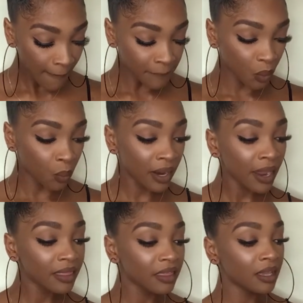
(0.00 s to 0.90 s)
But where
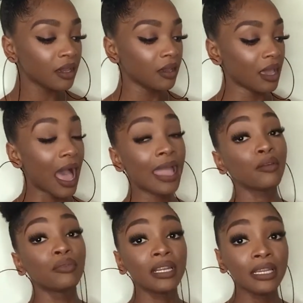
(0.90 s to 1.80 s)
I think I
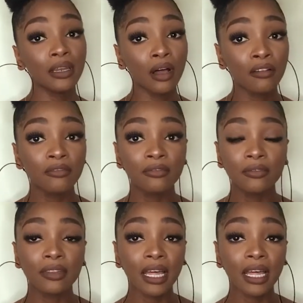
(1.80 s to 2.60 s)
really love,